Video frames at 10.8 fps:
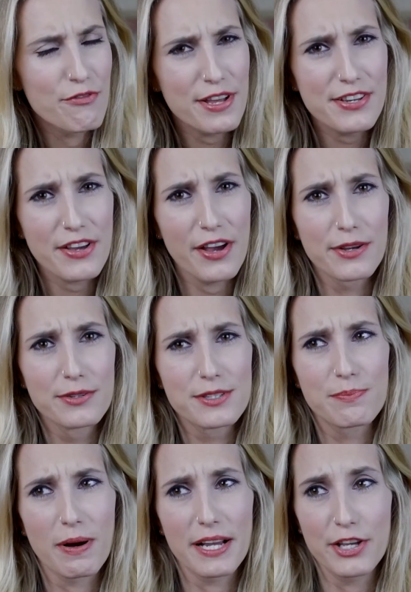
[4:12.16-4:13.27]

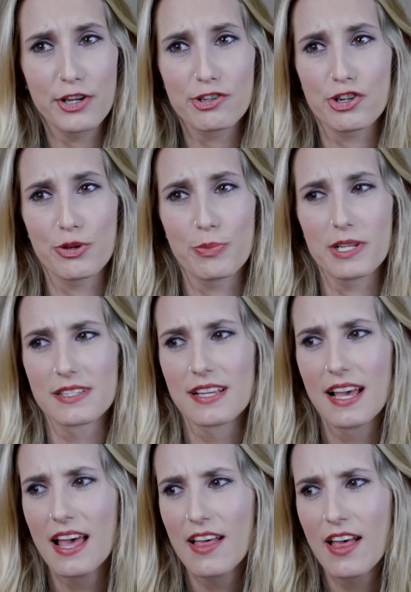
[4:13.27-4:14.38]
videos by YouTubers,
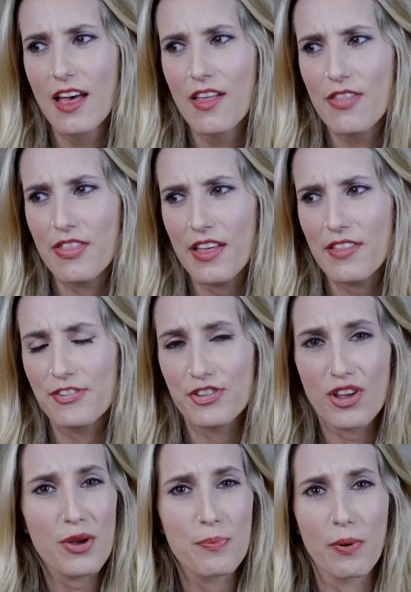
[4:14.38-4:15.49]
they're
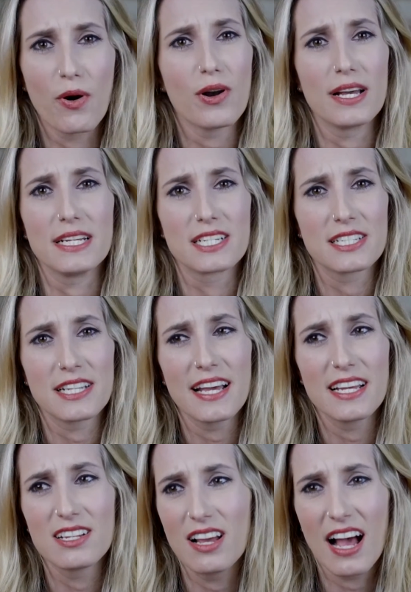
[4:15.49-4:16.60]
so polished.
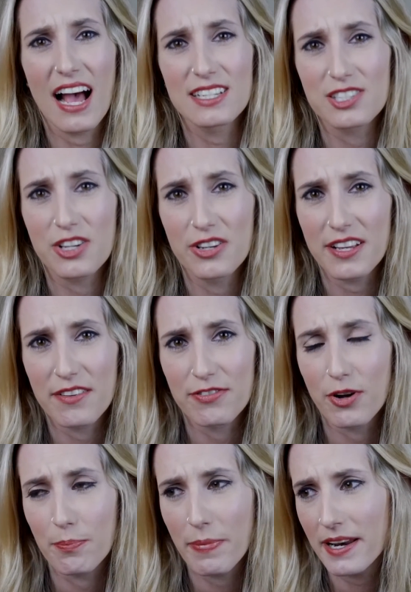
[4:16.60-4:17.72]
They're as good, if
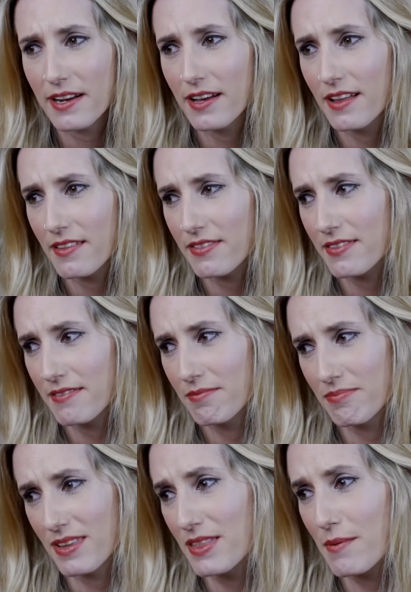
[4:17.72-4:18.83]
not better,
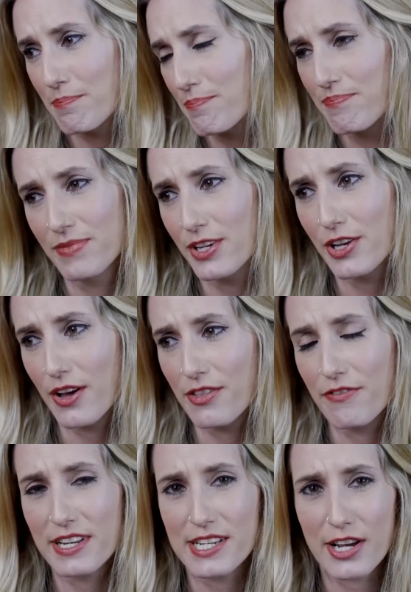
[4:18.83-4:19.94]
than the
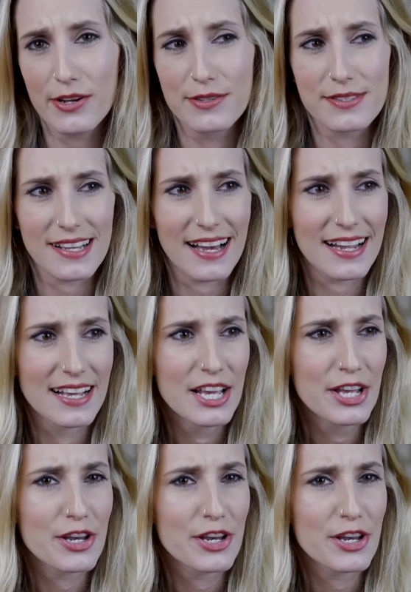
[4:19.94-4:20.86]
videos that